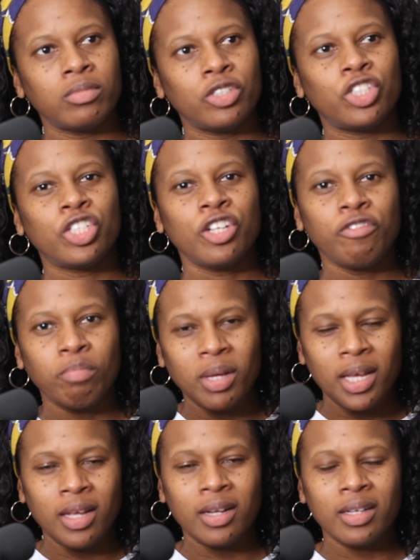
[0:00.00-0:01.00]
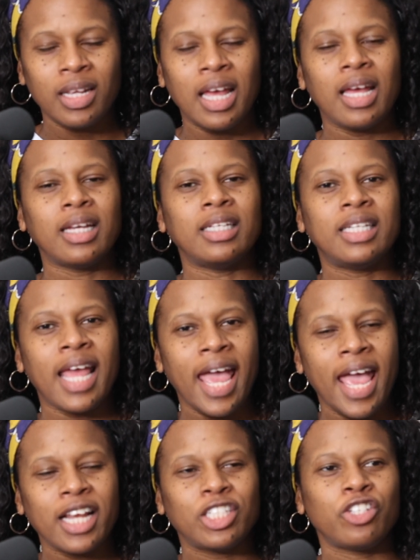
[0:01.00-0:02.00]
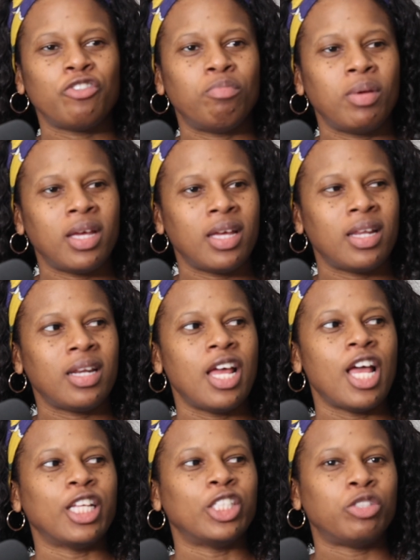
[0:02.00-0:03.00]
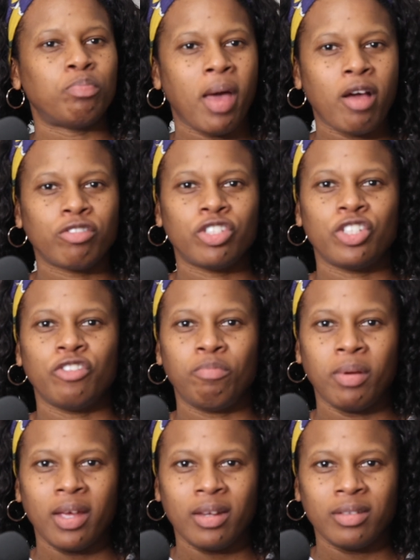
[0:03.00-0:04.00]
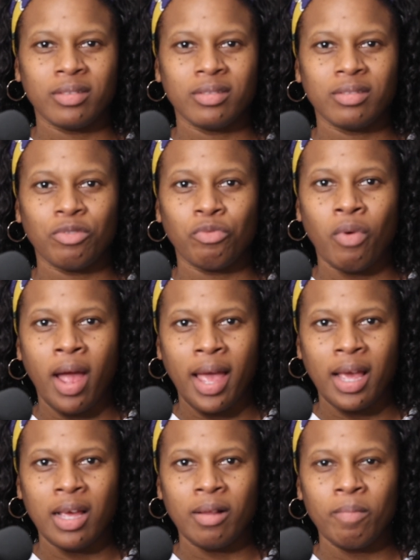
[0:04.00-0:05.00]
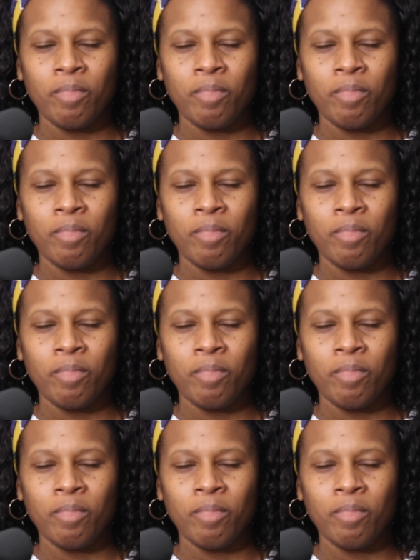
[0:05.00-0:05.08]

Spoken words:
should have been, dad should have been, spouse should have been, right?